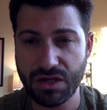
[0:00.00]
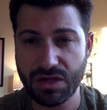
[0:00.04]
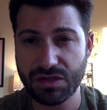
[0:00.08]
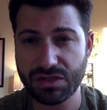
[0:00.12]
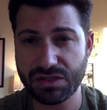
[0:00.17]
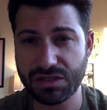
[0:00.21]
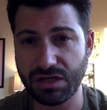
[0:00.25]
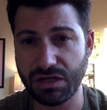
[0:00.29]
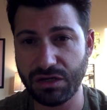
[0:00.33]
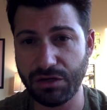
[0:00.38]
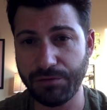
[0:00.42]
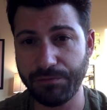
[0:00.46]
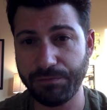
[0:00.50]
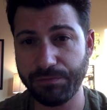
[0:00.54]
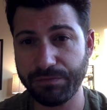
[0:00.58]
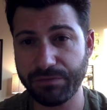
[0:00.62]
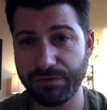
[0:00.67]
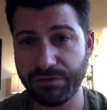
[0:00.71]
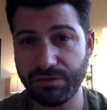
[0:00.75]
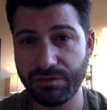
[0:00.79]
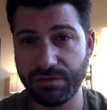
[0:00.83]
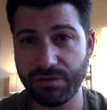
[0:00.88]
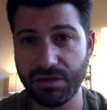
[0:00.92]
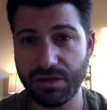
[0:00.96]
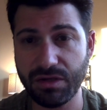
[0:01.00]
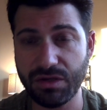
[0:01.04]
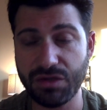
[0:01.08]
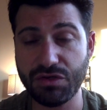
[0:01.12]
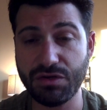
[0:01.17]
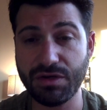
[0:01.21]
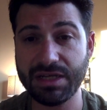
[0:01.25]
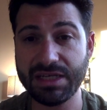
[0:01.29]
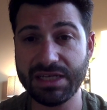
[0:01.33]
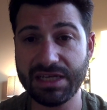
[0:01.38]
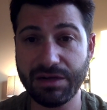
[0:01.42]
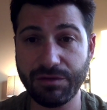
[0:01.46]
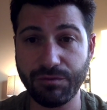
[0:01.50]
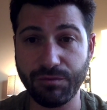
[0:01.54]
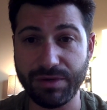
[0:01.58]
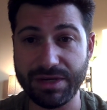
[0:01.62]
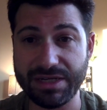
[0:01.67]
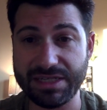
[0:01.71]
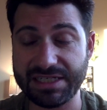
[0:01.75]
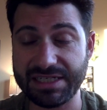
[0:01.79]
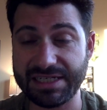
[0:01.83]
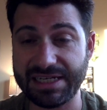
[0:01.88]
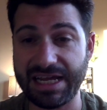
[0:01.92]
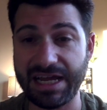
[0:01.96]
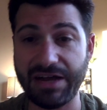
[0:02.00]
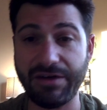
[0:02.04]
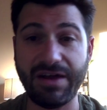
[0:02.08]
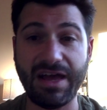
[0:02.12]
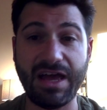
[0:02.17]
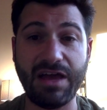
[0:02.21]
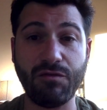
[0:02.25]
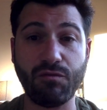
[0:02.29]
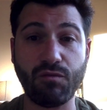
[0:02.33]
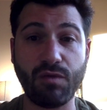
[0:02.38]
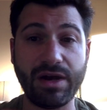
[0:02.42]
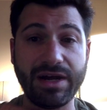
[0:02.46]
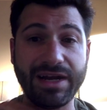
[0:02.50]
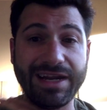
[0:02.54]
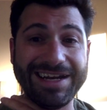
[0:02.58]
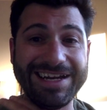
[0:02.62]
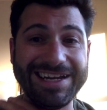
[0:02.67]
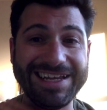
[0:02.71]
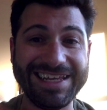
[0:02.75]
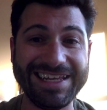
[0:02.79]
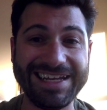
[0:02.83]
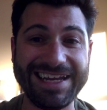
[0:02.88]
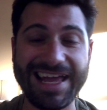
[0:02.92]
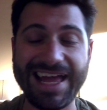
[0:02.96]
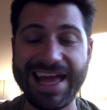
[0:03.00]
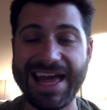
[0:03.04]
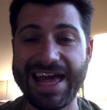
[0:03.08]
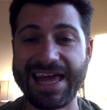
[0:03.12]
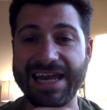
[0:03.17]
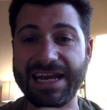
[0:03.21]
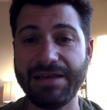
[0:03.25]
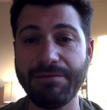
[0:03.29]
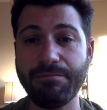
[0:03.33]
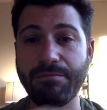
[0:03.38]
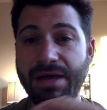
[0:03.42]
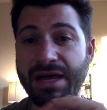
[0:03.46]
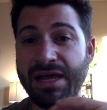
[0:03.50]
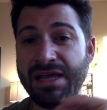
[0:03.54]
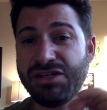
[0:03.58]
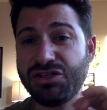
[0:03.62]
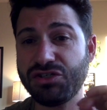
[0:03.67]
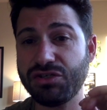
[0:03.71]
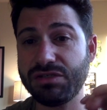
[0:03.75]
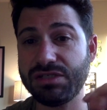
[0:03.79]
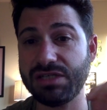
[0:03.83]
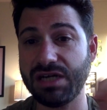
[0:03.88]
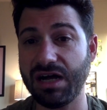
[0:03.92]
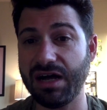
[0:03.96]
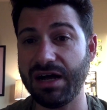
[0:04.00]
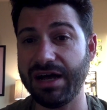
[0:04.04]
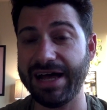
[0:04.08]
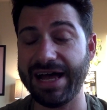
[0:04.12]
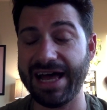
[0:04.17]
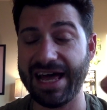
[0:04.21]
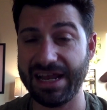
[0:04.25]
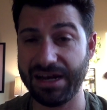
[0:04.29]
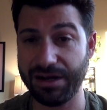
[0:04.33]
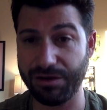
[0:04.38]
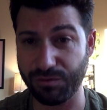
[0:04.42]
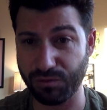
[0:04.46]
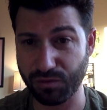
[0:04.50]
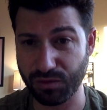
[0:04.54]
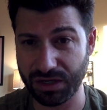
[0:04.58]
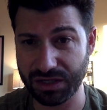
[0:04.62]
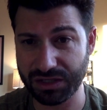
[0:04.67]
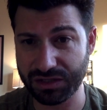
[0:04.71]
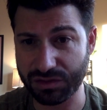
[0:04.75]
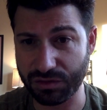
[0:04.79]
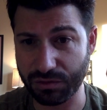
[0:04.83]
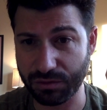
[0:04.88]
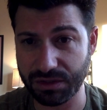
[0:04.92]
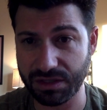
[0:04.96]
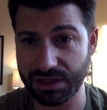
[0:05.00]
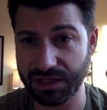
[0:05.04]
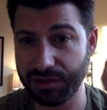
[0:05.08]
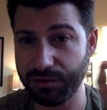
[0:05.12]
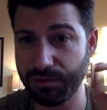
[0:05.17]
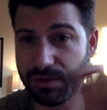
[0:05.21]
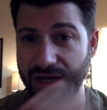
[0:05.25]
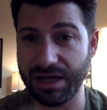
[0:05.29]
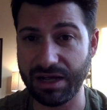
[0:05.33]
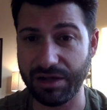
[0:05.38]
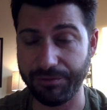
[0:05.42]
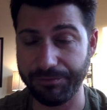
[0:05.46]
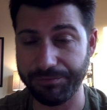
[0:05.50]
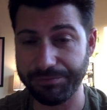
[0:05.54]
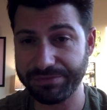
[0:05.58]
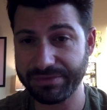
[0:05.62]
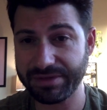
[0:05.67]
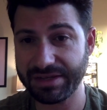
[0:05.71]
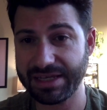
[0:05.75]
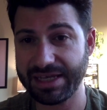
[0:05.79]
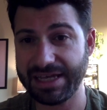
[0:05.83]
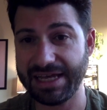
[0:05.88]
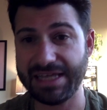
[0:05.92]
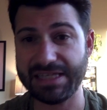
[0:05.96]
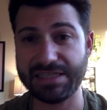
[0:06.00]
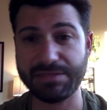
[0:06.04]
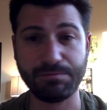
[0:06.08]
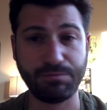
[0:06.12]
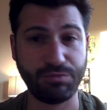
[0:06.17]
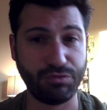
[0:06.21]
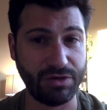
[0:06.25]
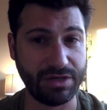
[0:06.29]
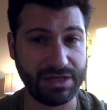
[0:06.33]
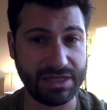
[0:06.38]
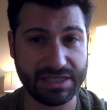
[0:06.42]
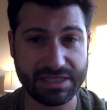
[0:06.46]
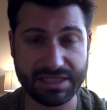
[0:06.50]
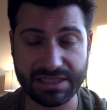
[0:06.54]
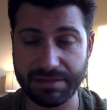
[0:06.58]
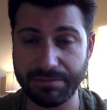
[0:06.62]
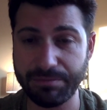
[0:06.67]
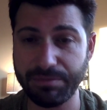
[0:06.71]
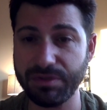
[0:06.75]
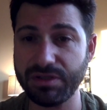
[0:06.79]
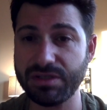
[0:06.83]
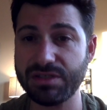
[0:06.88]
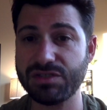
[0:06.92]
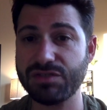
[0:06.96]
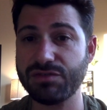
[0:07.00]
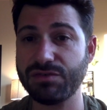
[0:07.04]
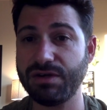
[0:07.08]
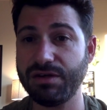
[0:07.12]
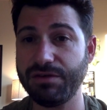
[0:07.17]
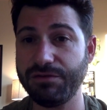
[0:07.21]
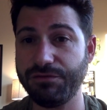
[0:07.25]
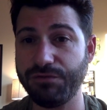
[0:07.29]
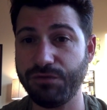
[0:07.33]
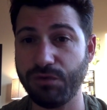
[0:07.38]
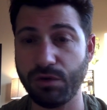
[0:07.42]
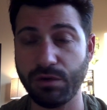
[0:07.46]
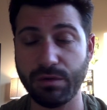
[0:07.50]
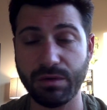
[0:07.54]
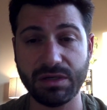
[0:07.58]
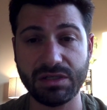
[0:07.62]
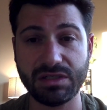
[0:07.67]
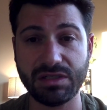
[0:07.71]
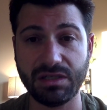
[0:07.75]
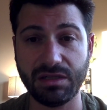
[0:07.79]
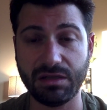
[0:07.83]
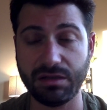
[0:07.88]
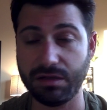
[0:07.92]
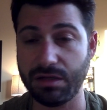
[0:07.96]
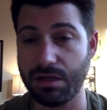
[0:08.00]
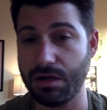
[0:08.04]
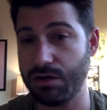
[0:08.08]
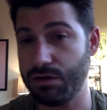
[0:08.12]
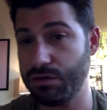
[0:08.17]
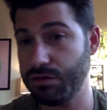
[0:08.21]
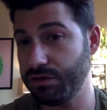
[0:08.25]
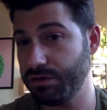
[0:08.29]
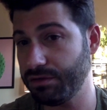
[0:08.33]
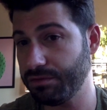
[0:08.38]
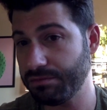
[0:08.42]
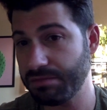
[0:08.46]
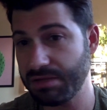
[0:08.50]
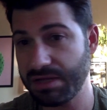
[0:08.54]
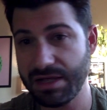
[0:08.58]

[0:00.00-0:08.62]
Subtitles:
So you can get Reason now and run it in any major DAW, and it runs really well. It's pretty simple and straightforward to load.